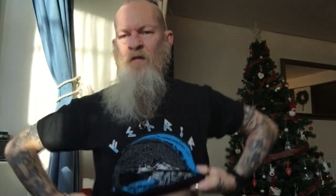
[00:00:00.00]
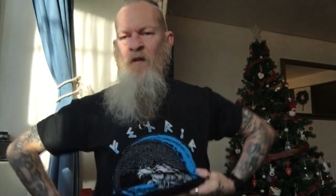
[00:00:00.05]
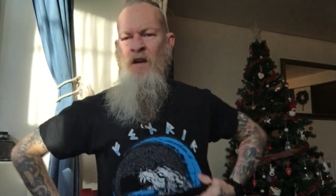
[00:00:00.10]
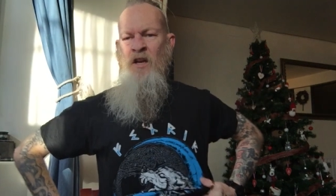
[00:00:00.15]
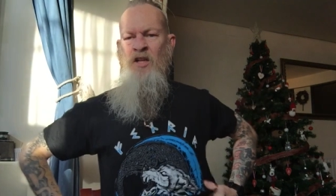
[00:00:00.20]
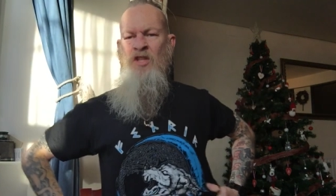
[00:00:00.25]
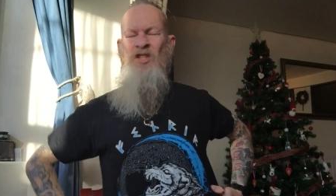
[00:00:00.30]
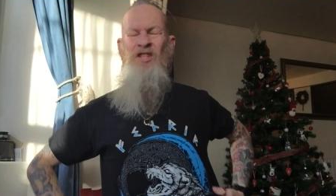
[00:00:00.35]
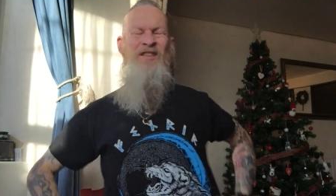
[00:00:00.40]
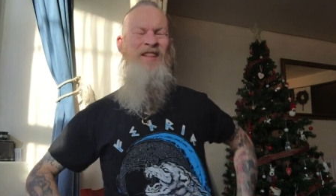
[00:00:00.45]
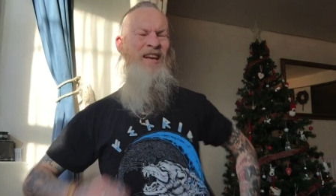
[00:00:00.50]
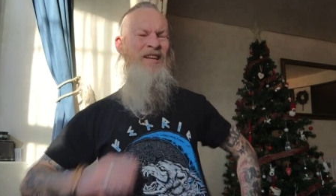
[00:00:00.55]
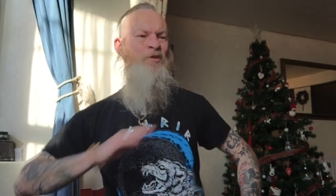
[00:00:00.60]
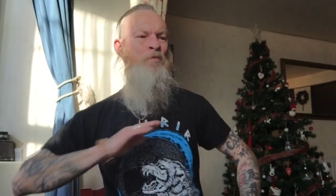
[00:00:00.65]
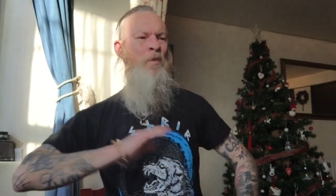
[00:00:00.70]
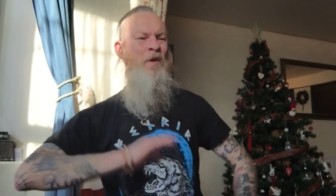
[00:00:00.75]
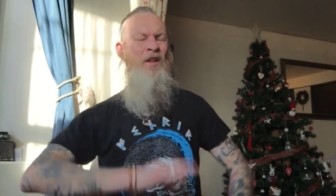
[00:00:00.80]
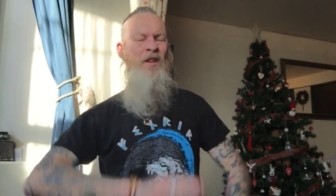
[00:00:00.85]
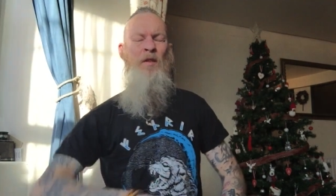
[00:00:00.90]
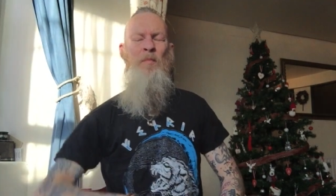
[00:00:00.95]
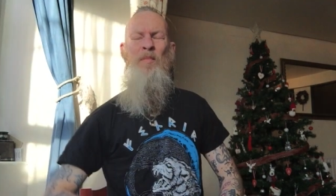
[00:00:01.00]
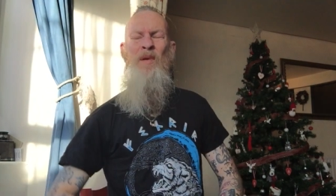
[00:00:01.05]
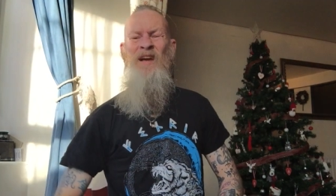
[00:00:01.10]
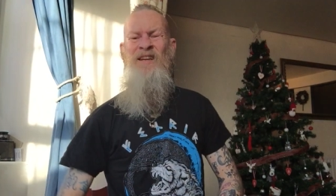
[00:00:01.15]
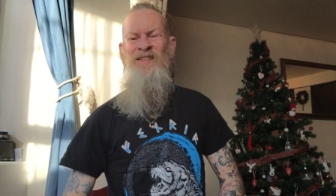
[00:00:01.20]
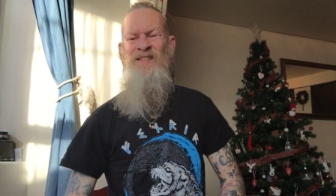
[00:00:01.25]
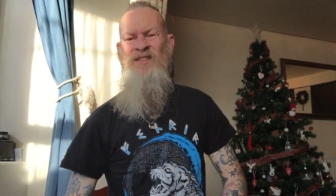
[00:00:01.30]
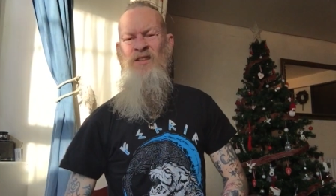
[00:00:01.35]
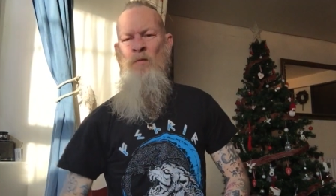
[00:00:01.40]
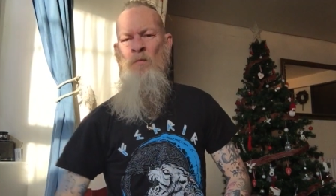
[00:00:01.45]
finished, that's one of the
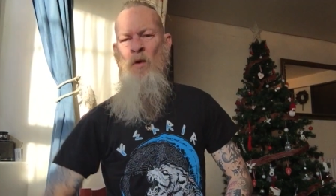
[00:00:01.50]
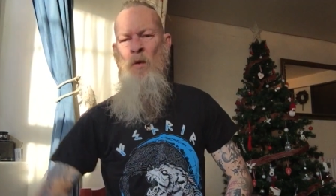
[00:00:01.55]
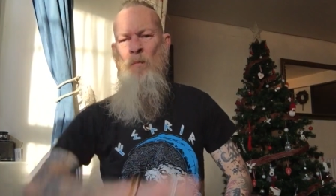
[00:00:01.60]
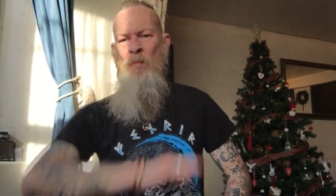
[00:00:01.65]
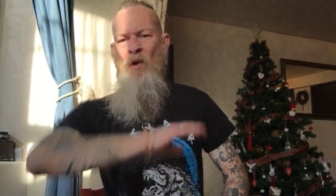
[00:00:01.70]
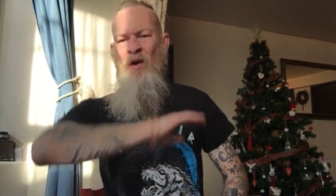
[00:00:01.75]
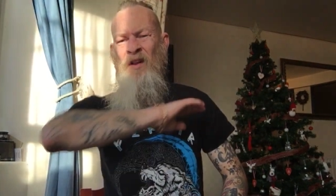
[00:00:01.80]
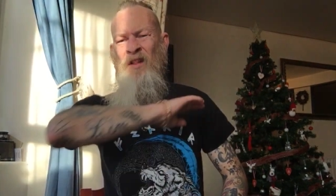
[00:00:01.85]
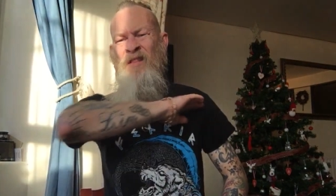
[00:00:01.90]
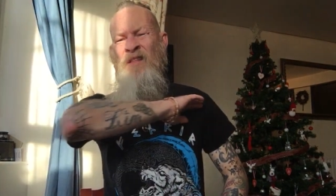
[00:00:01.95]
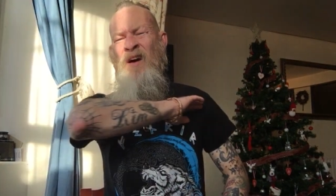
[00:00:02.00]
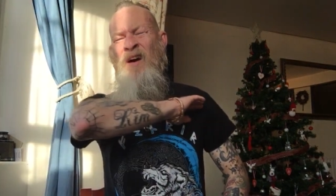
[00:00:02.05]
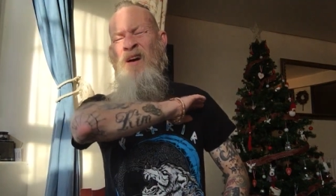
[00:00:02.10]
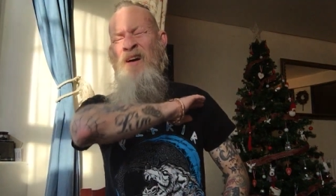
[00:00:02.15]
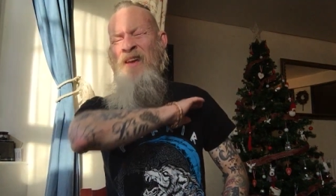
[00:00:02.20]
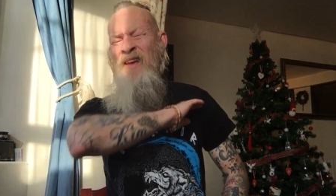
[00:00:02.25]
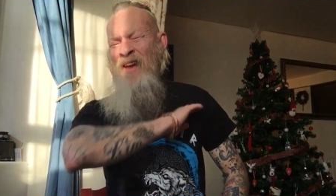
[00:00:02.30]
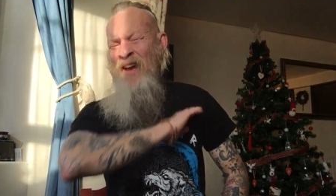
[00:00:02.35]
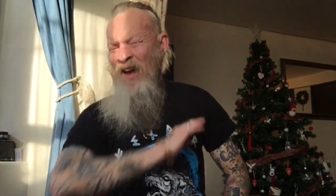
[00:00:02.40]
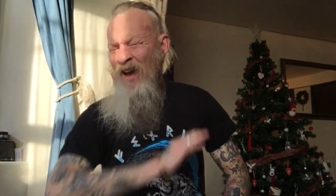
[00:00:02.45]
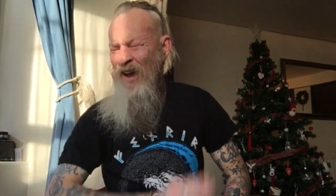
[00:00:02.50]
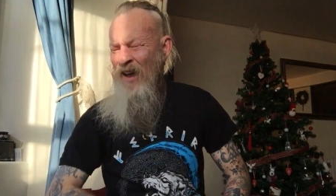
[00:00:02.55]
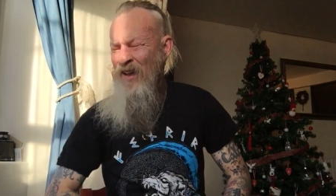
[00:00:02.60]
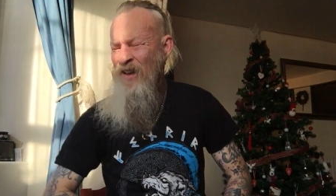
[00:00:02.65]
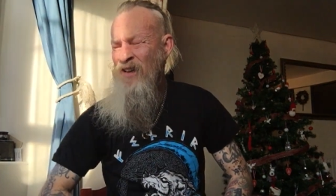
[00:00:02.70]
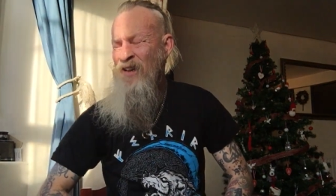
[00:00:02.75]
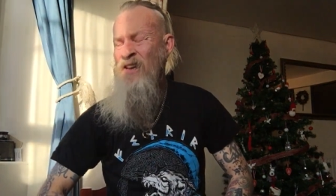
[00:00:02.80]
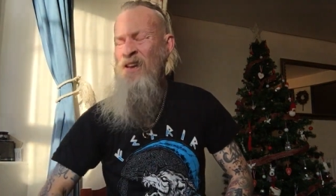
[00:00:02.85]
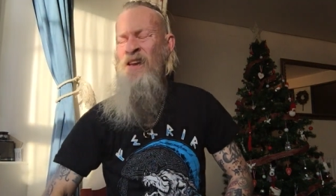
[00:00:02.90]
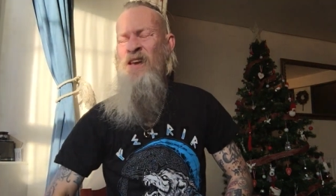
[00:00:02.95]
places on my body that I
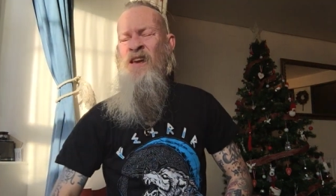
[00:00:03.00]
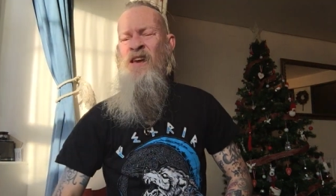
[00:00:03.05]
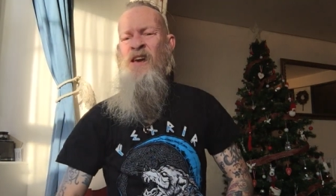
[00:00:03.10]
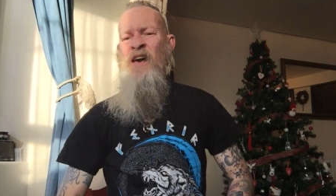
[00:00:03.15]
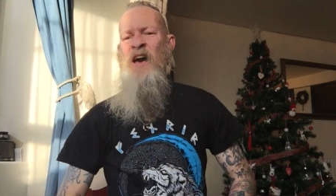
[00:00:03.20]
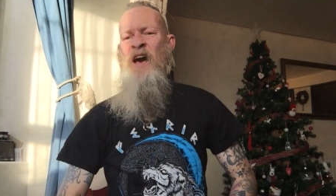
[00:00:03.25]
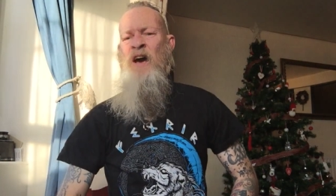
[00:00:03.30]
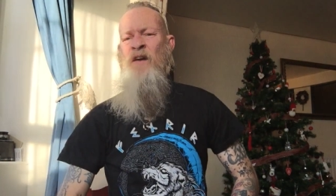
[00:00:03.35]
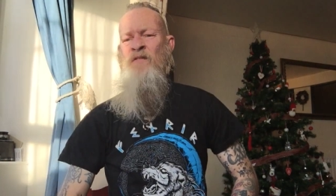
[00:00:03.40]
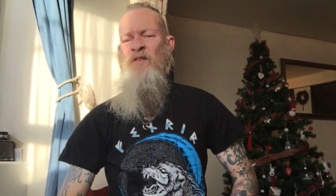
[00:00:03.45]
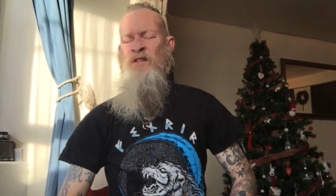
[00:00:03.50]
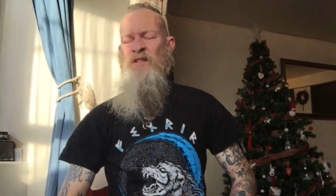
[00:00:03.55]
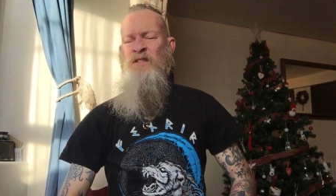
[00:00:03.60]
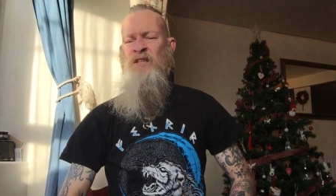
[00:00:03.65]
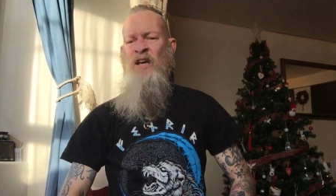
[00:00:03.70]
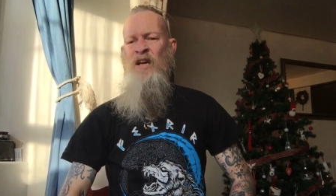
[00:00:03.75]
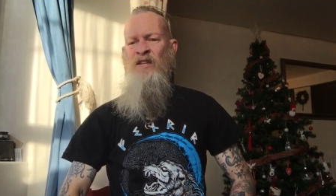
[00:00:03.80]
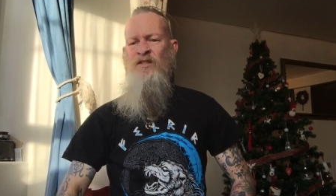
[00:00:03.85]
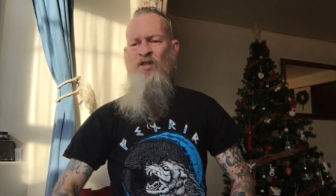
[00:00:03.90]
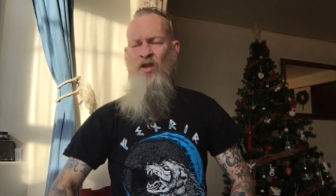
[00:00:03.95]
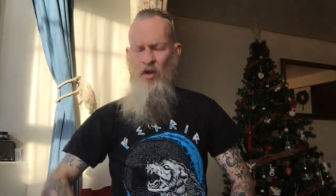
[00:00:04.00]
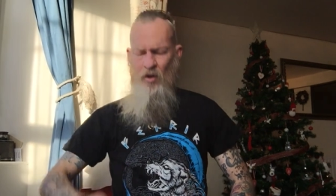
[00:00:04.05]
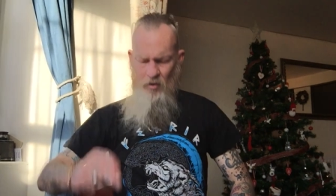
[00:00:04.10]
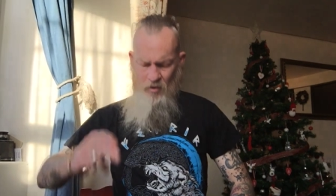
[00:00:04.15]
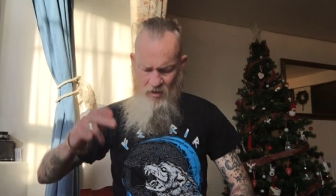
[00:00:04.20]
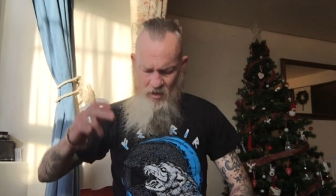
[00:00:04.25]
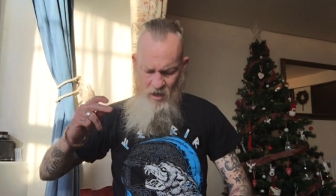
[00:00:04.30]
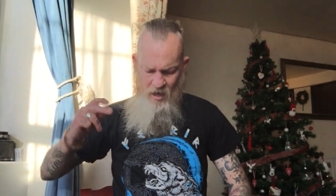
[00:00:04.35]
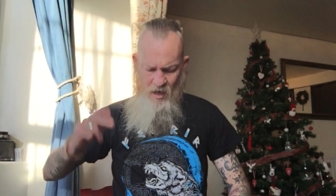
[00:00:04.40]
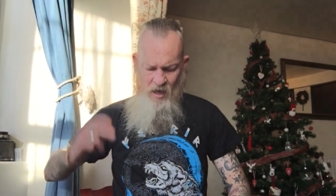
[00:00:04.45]
hate having
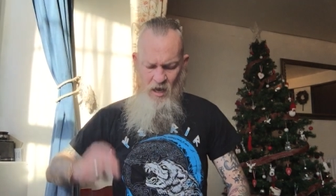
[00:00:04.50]
tattooed.